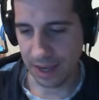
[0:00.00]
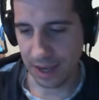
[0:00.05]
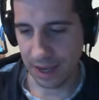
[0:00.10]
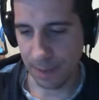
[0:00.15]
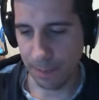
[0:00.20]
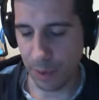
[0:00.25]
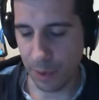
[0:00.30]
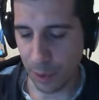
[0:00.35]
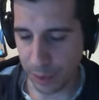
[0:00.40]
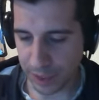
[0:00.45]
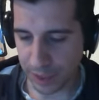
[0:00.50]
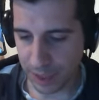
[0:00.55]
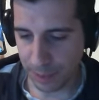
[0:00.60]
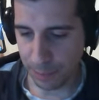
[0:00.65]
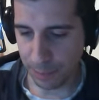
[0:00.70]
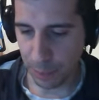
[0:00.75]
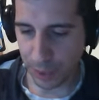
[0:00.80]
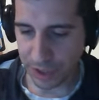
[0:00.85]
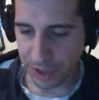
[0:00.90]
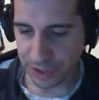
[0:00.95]

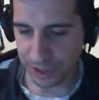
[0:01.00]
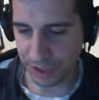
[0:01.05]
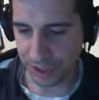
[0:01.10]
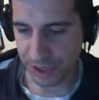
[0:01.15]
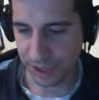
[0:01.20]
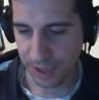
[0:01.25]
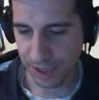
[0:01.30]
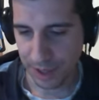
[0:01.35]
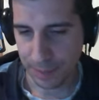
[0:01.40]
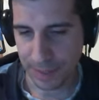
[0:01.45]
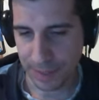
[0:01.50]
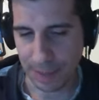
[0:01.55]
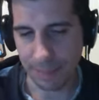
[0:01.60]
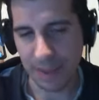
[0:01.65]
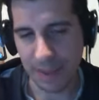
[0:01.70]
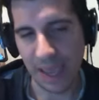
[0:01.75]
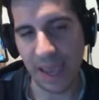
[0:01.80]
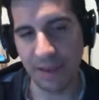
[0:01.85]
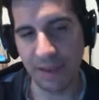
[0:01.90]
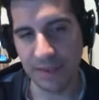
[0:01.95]
pointer that
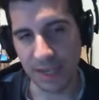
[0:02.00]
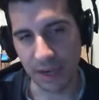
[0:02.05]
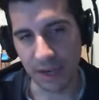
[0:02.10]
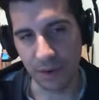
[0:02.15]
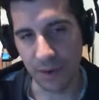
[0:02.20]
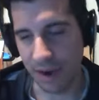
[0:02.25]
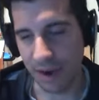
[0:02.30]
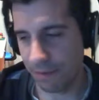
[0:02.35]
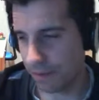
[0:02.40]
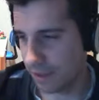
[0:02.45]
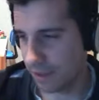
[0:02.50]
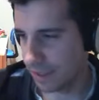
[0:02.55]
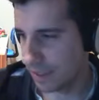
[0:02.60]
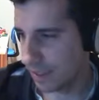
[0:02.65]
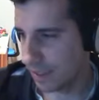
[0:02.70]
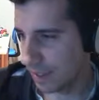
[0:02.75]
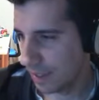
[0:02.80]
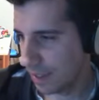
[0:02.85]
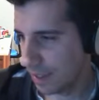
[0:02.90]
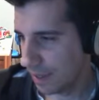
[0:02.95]
behaves like a reference.
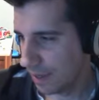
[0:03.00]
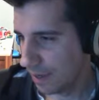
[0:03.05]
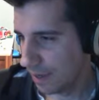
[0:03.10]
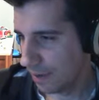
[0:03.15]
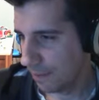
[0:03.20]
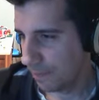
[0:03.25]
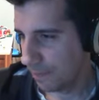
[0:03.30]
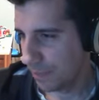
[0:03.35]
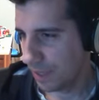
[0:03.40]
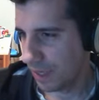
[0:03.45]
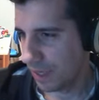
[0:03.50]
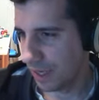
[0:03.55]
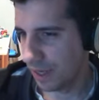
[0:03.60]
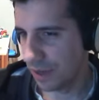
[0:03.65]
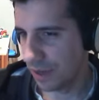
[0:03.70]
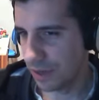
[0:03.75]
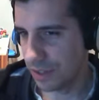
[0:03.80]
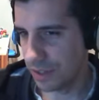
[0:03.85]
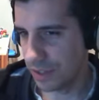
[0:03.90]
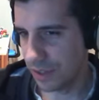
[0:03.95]
You
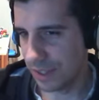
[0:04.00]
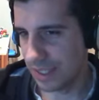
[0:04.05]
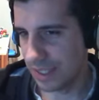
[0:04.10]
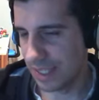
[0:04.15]
know, so